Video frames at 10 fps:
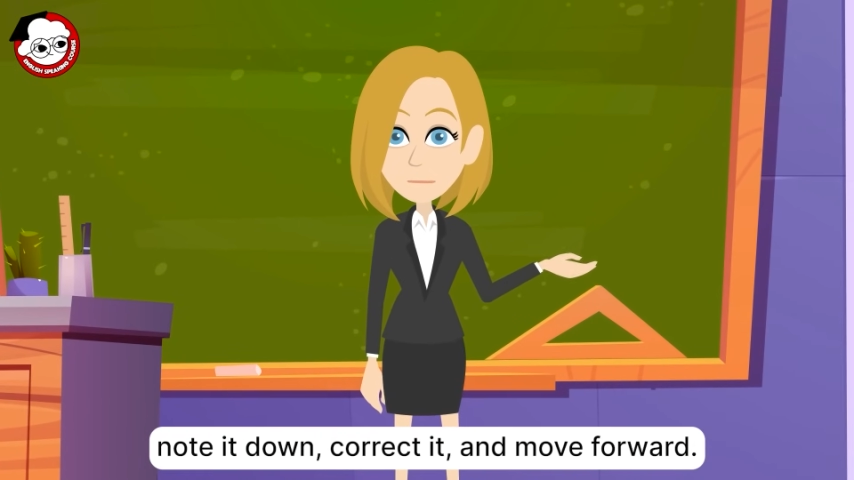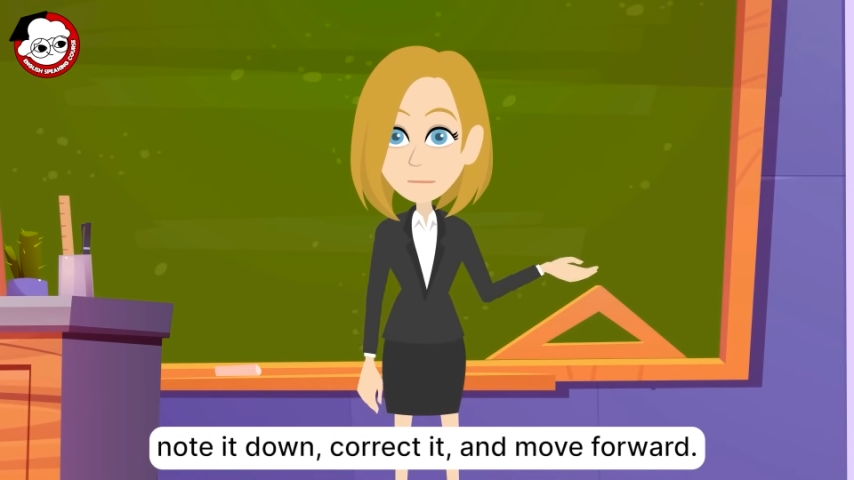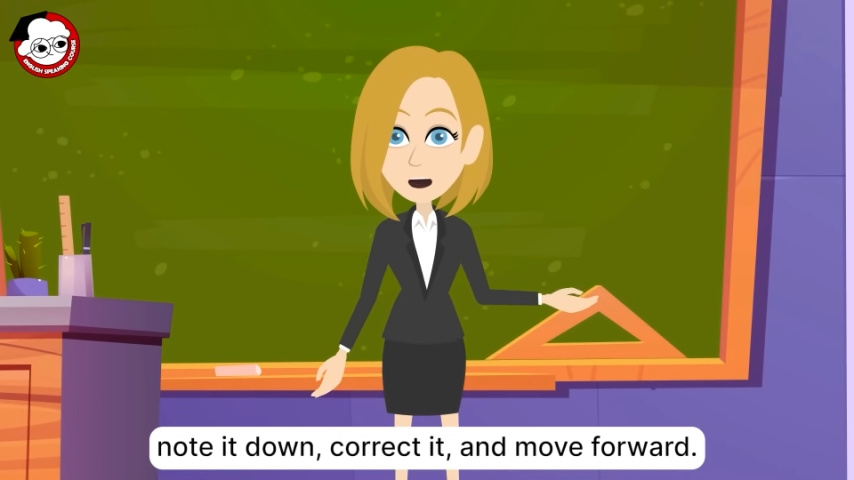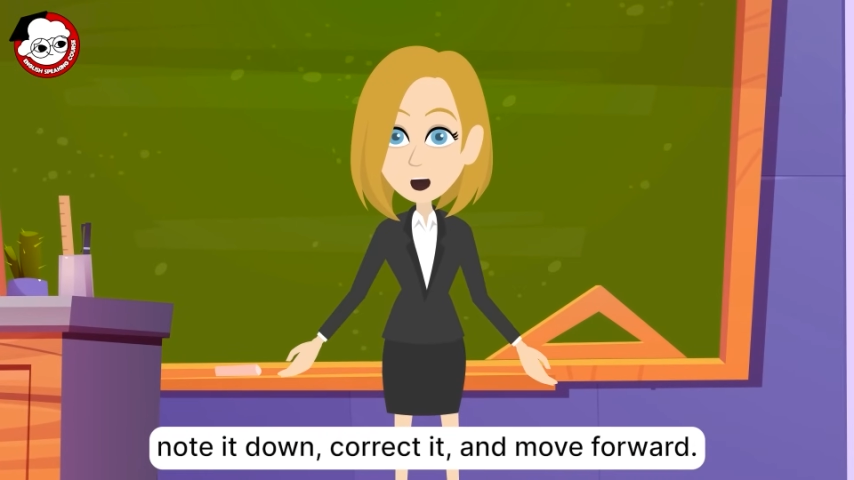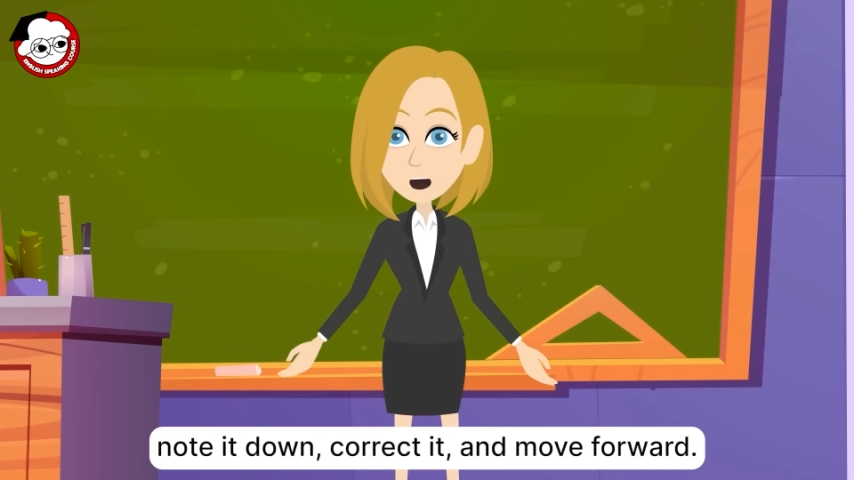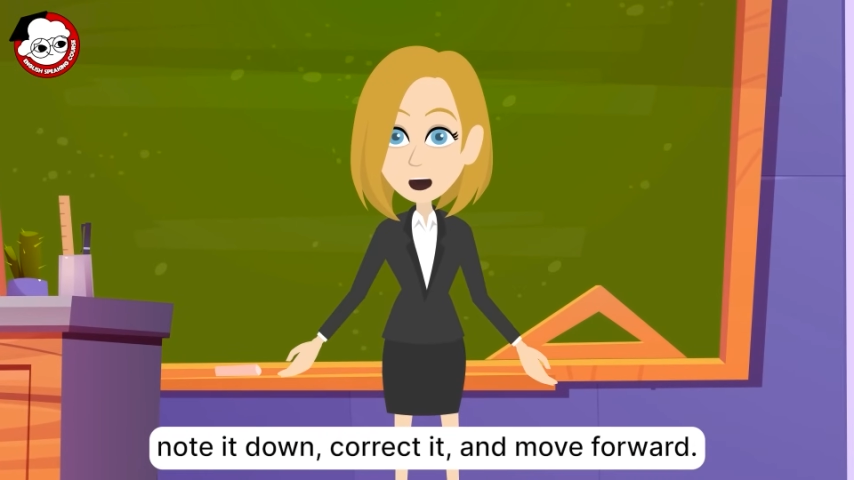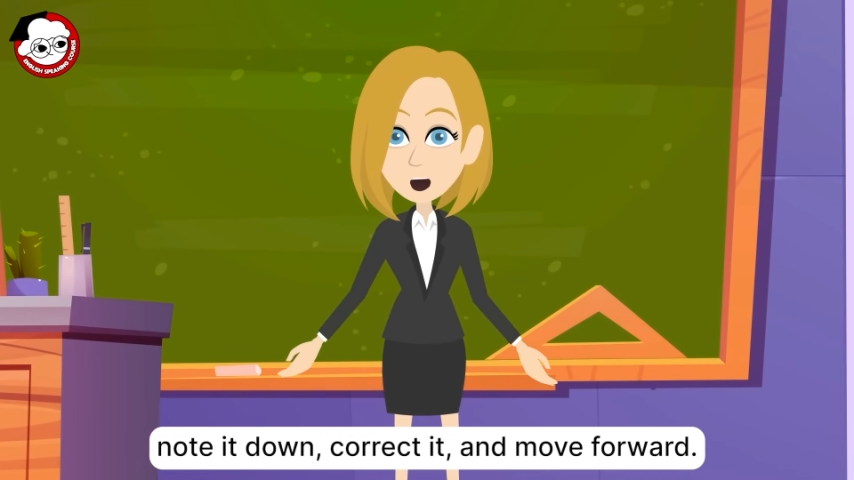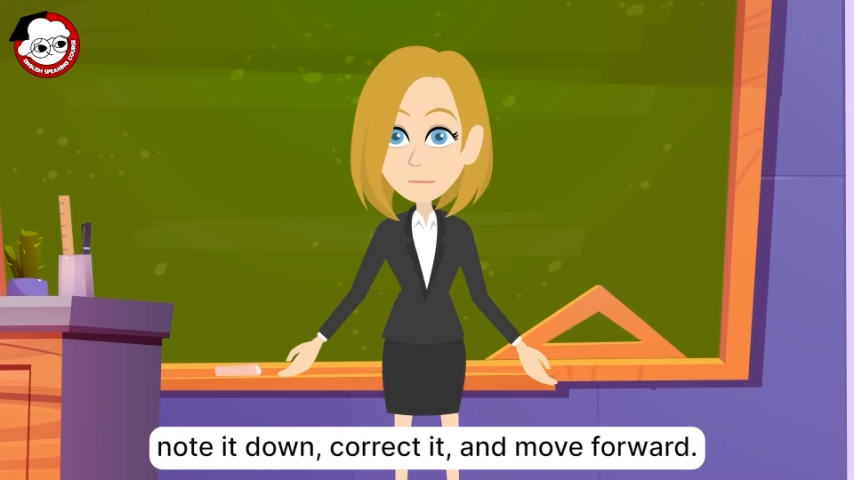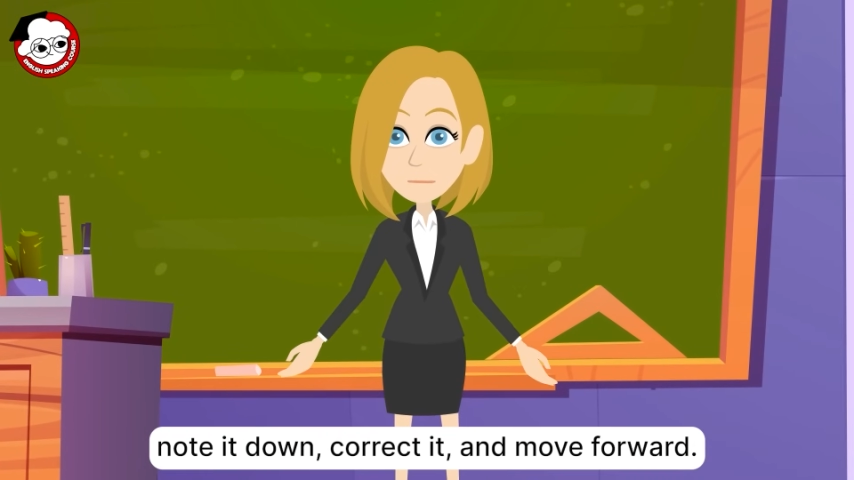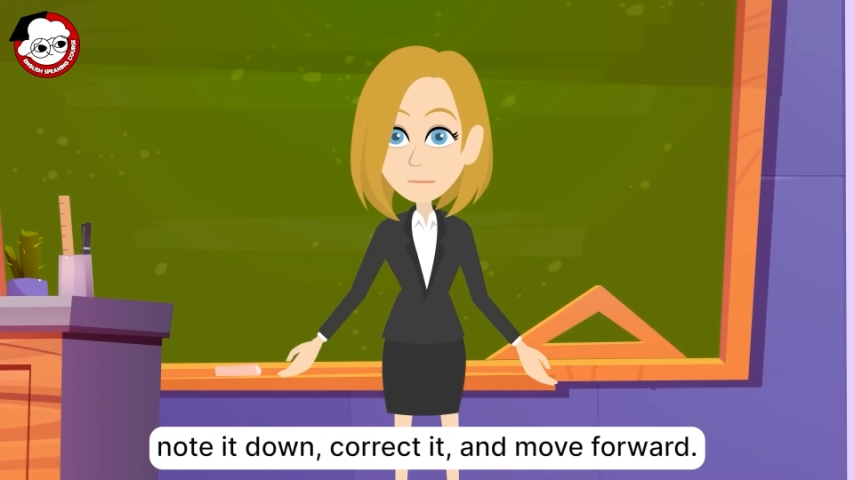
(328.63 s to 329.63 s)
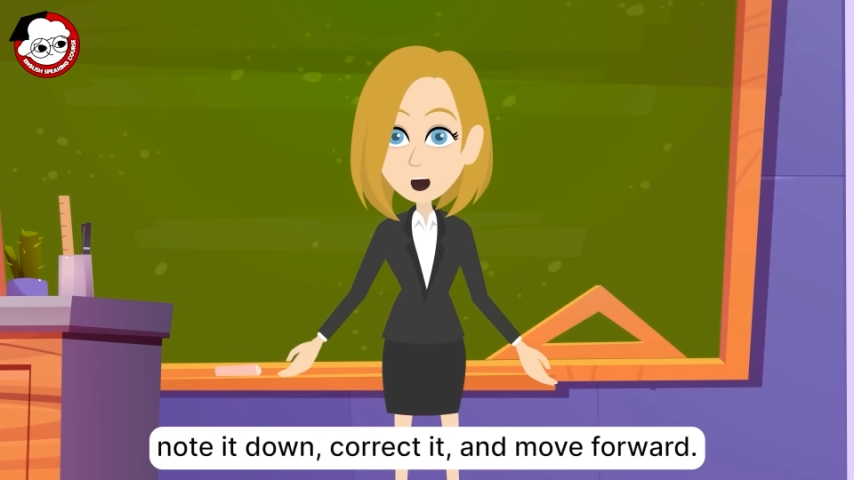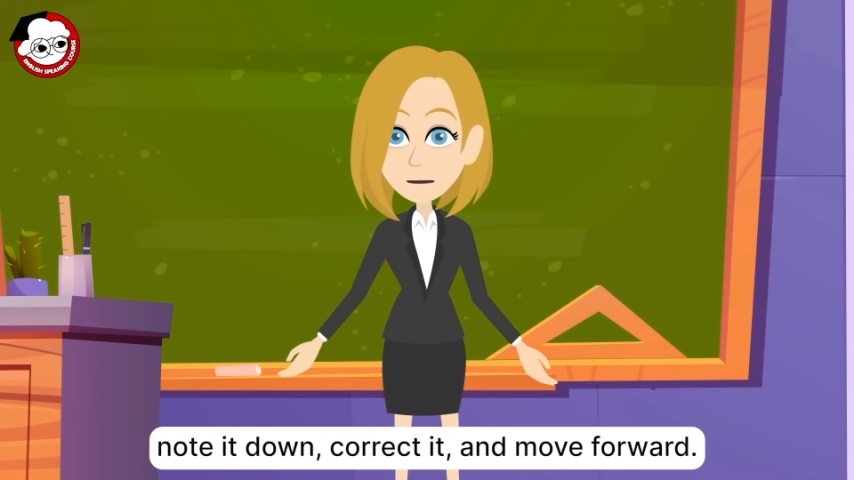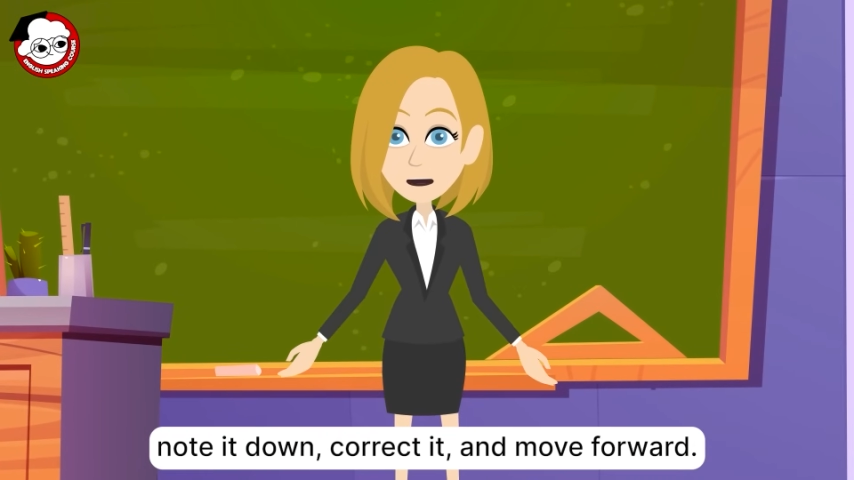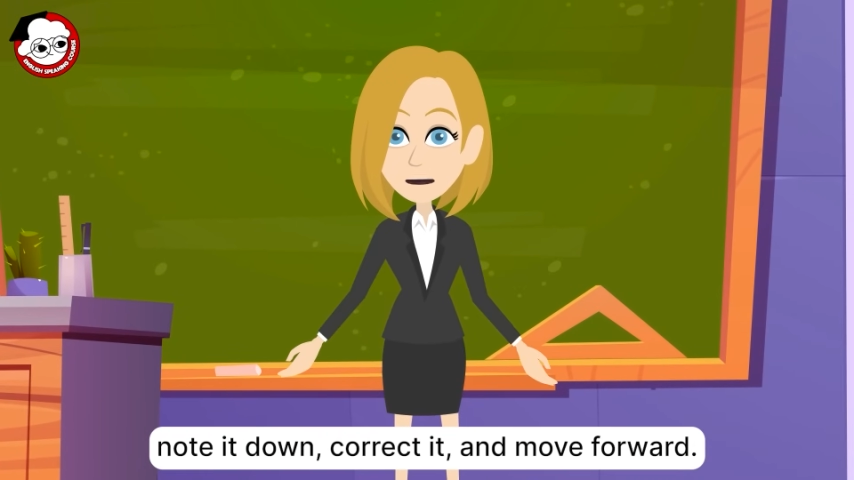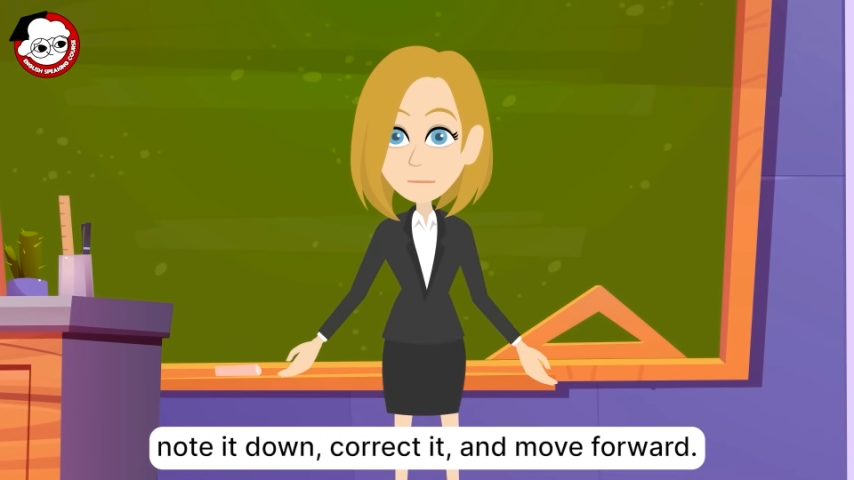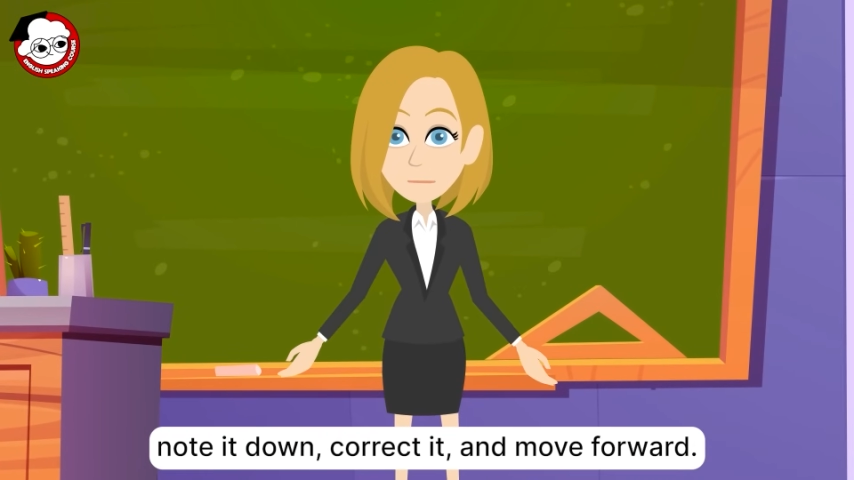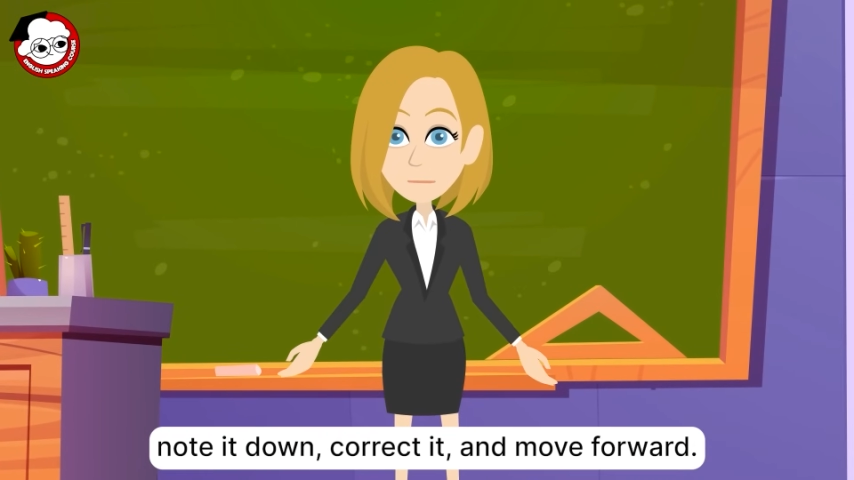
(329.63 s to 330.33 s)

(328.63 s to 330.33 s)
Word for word: and move forward.